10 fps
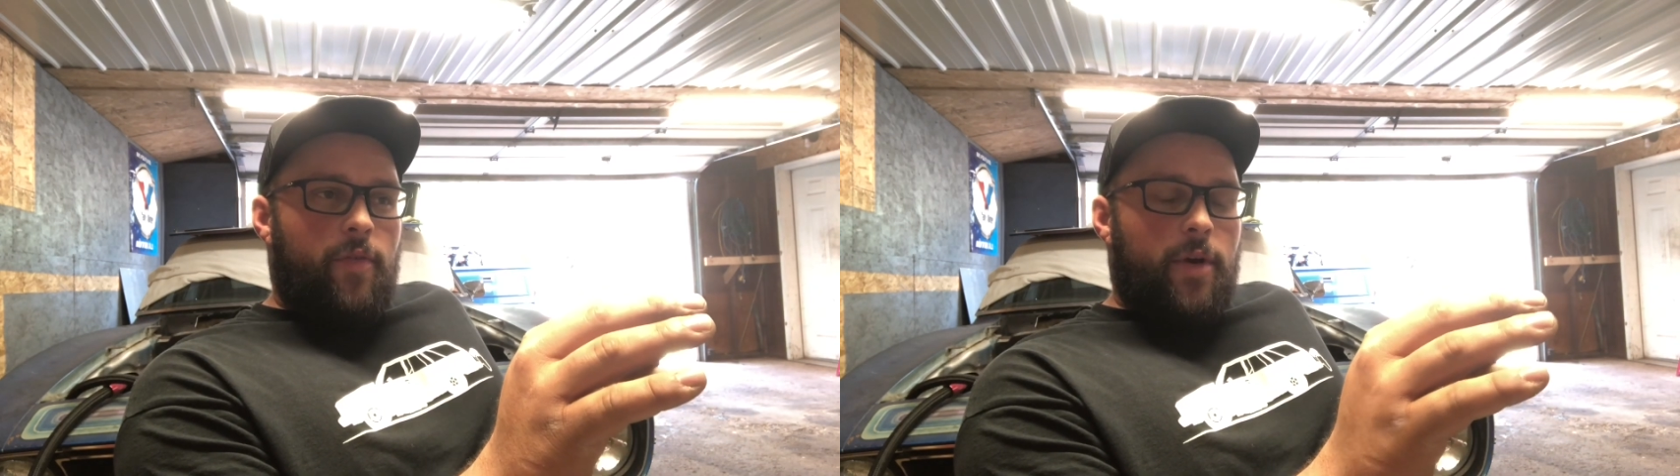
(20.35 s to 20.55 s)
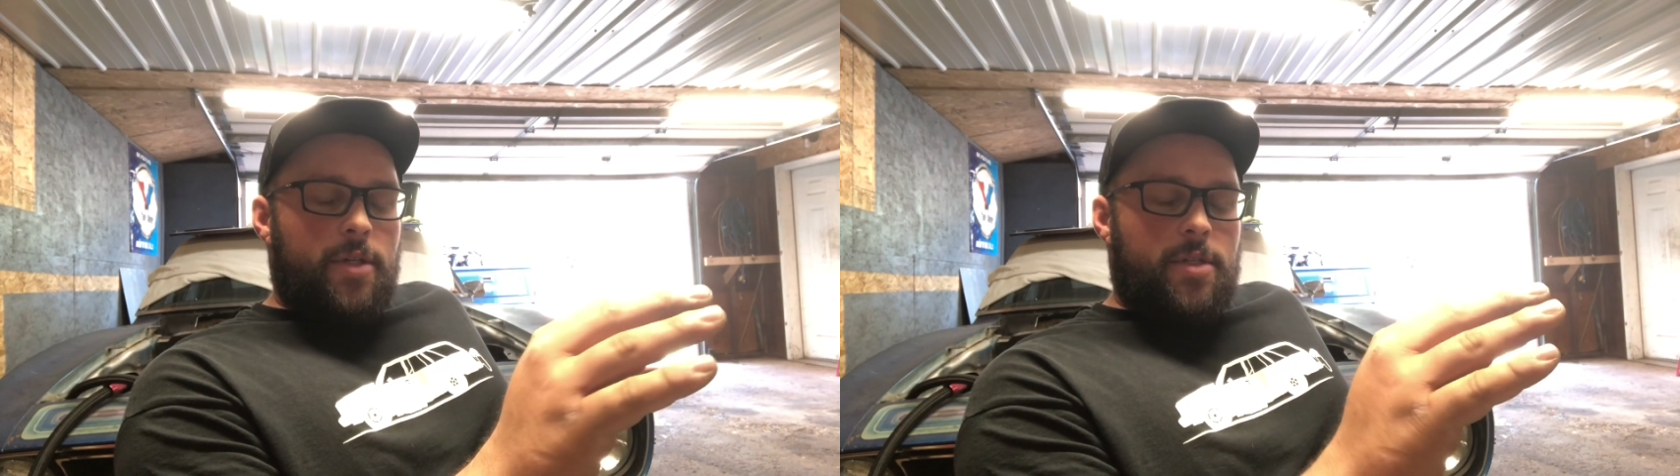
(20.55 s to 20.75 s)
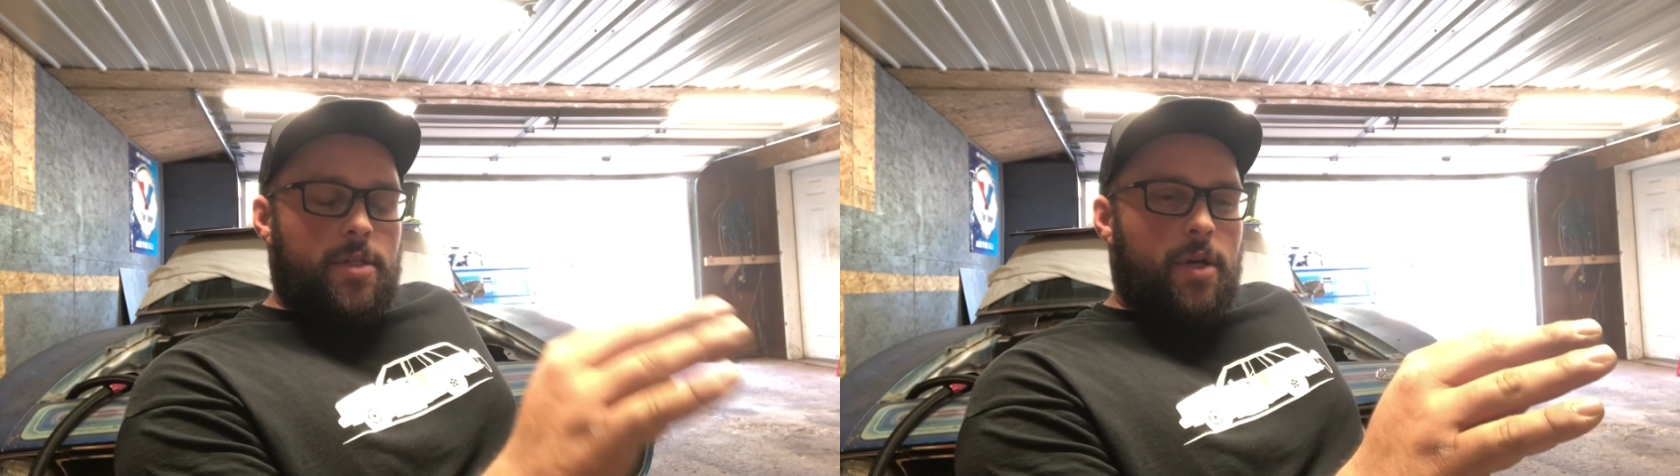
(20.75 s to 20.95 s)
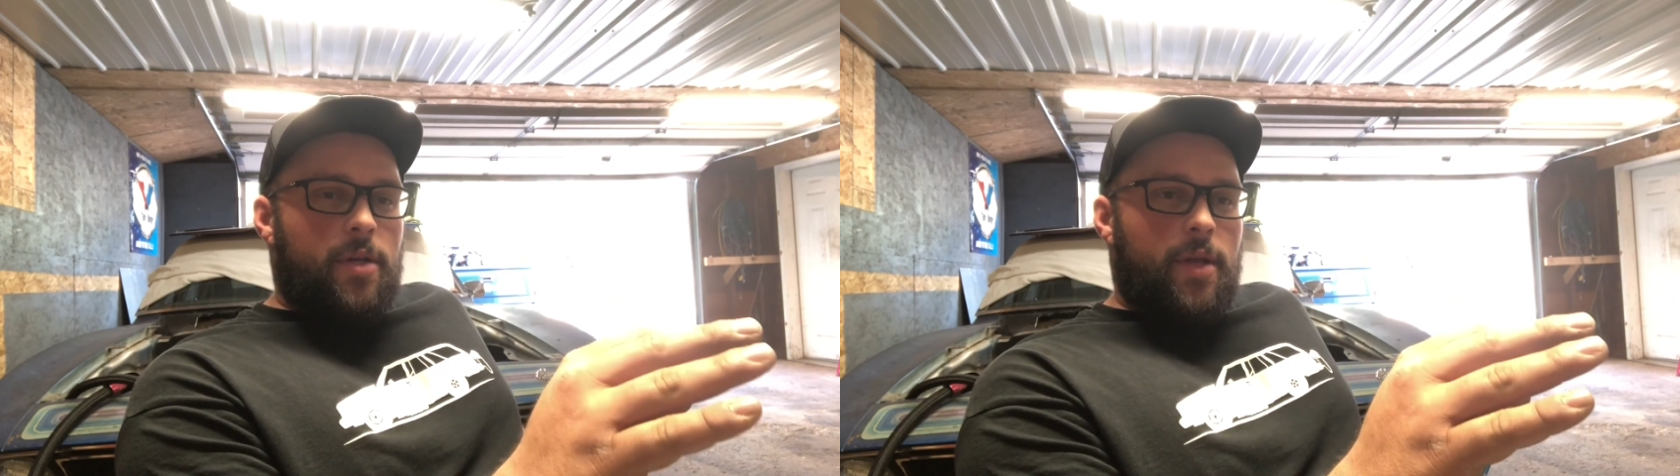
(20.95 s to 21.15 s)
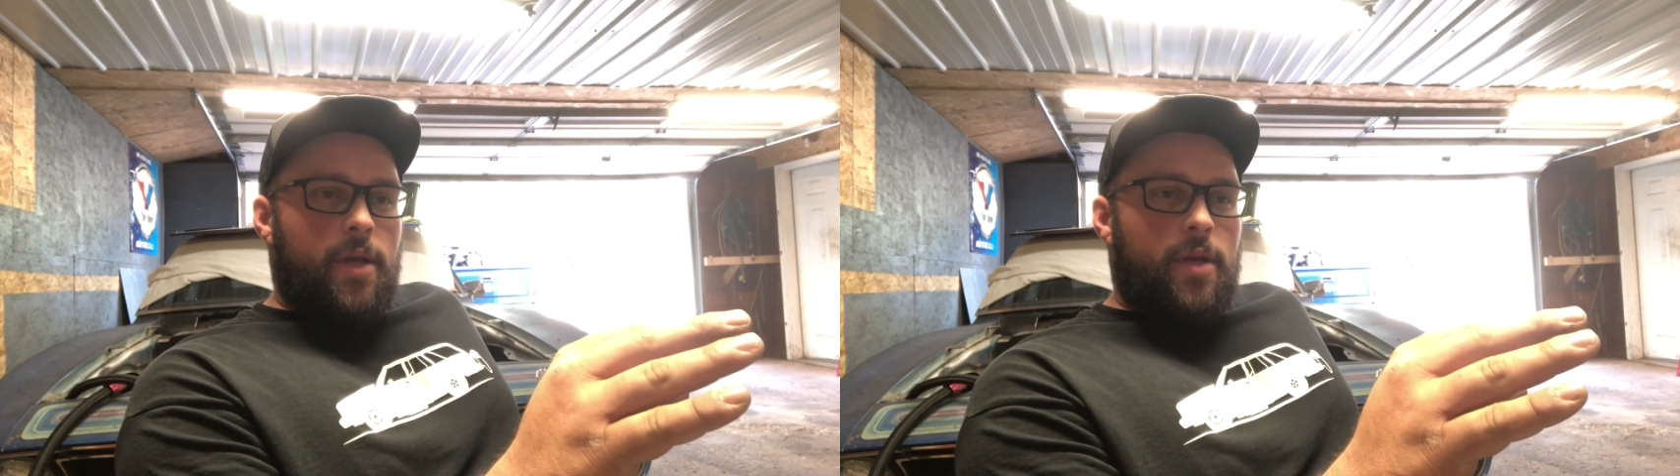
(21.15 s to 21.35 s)
what is
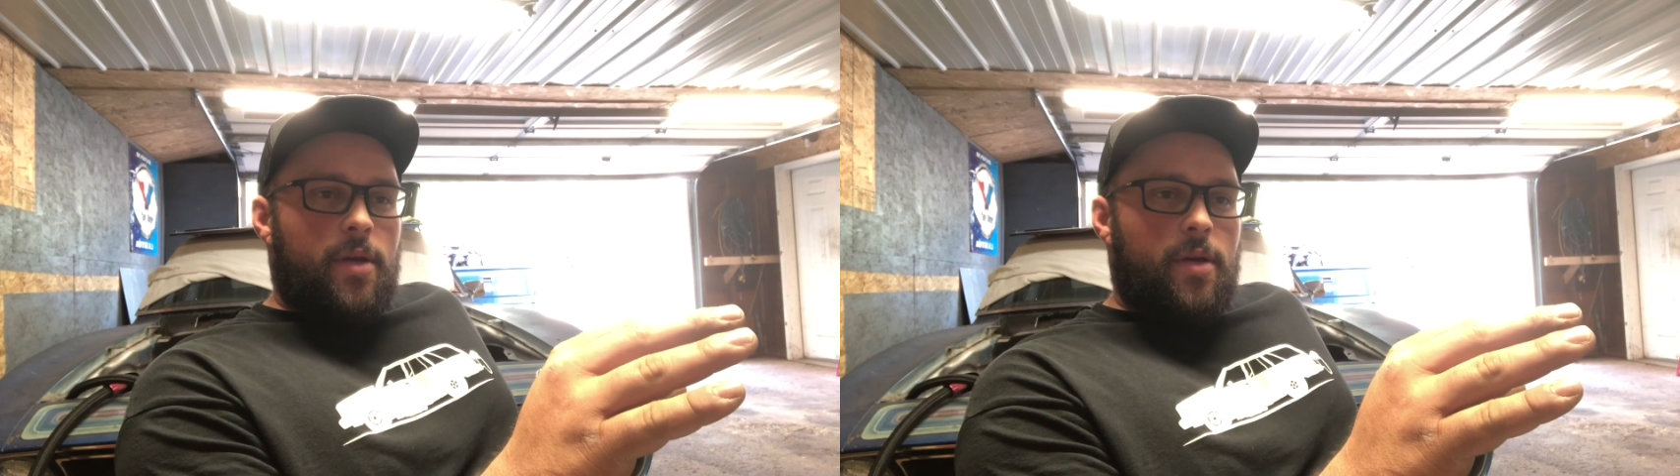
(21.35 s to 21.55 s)
certainly